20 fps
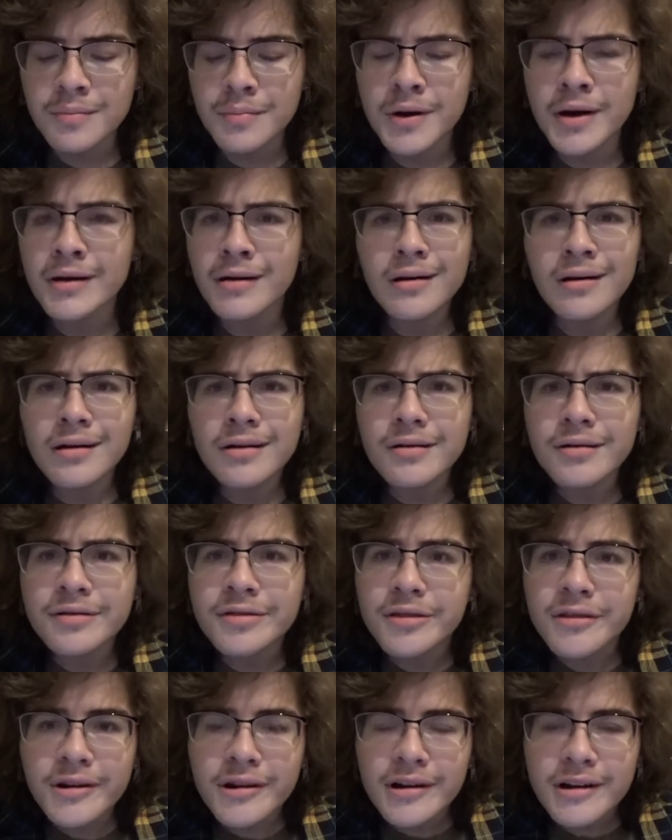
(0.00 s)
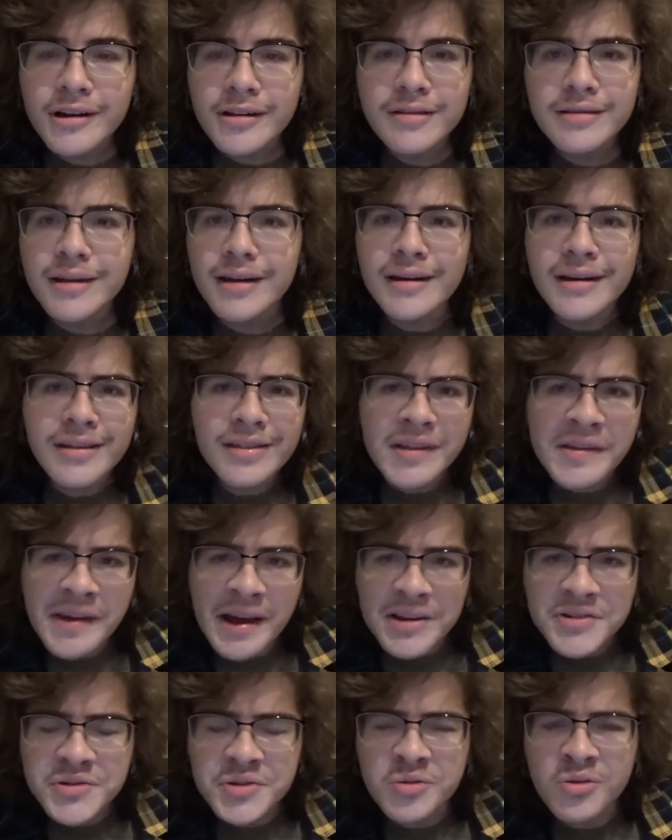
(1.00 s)
But they need the
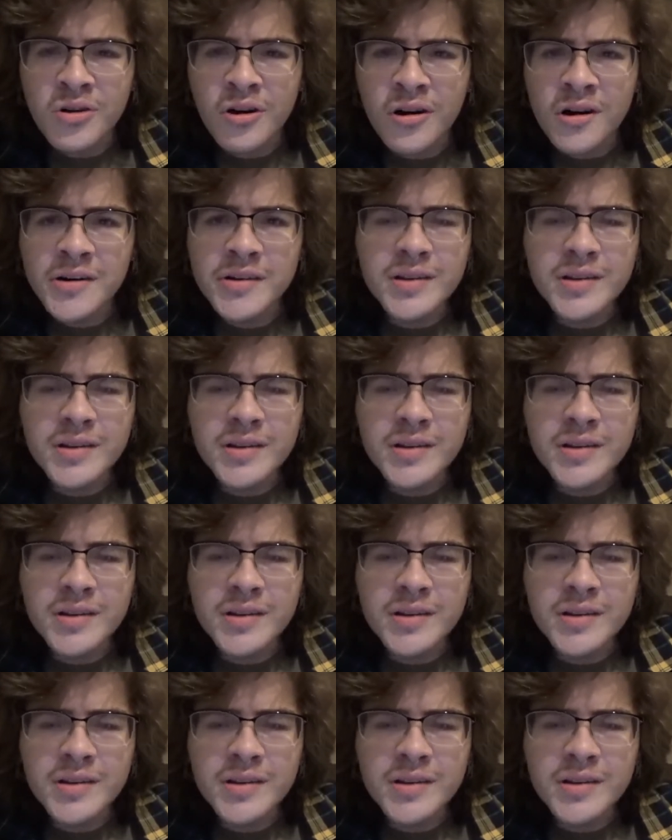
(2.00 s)
National Guard